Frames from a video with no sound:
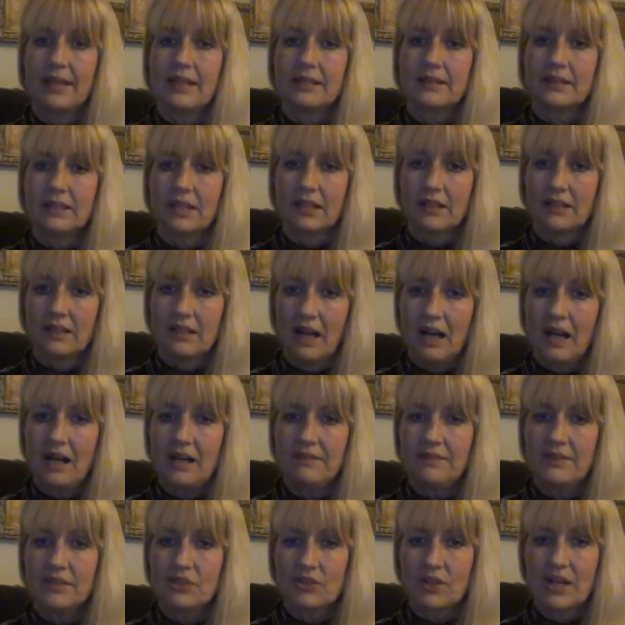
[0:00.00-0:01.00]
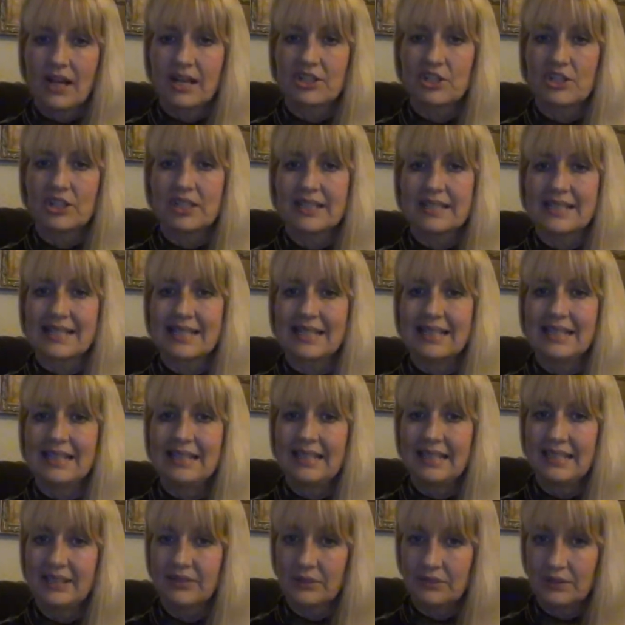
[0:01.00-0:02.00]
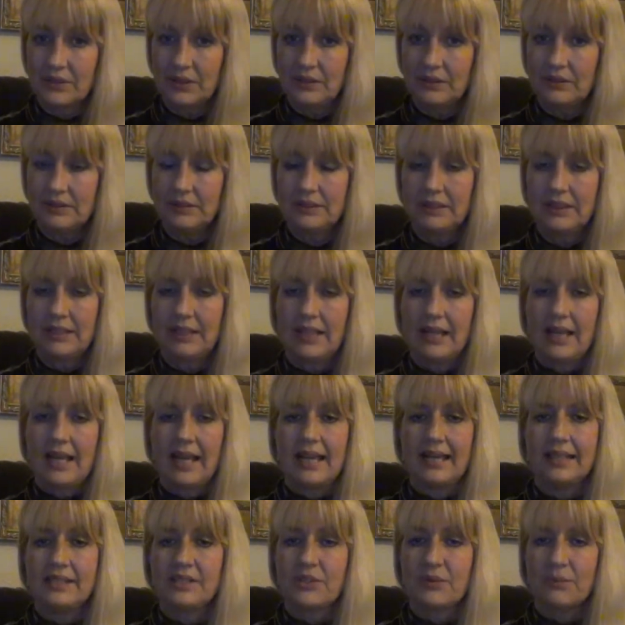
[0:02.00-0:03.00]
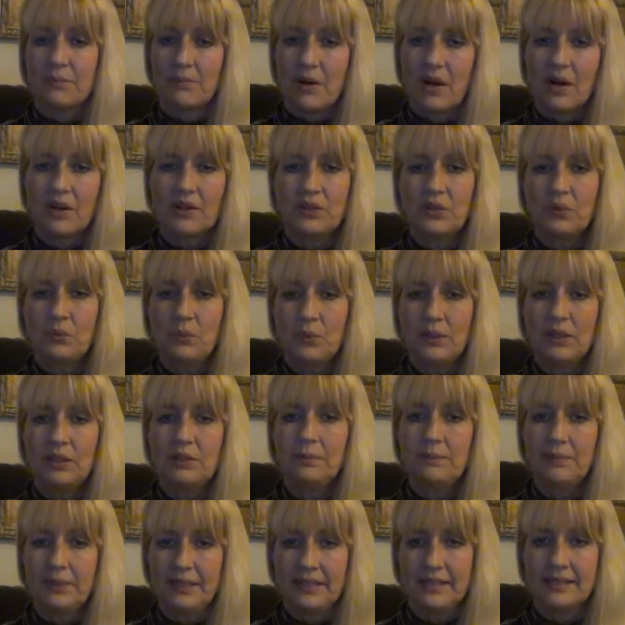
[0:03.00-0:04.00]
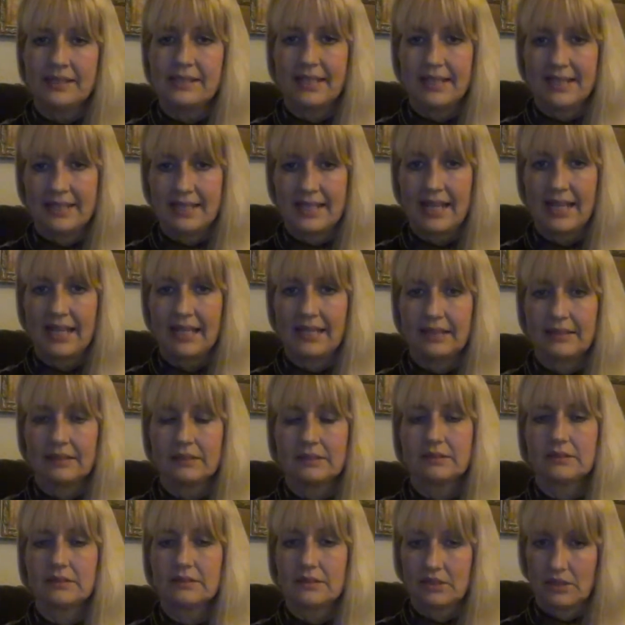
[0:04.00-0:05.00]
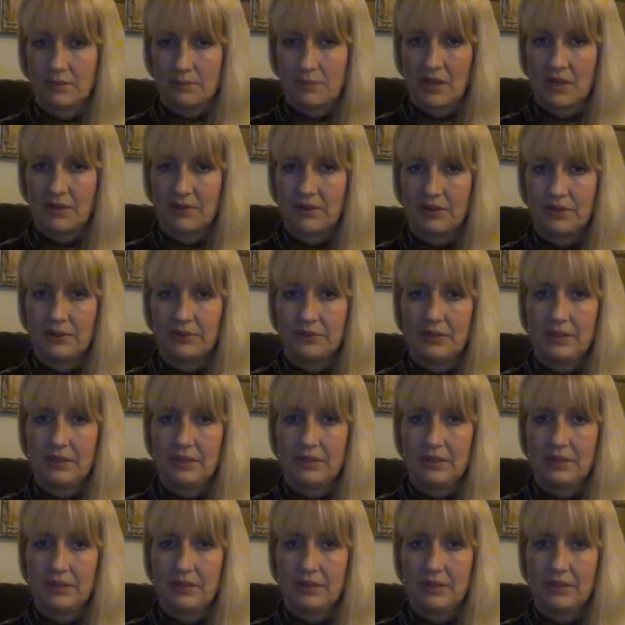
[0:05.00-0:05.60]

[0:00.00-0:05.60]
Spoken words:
The law of attraction is literal, and tomorrow will be today, tomorrow.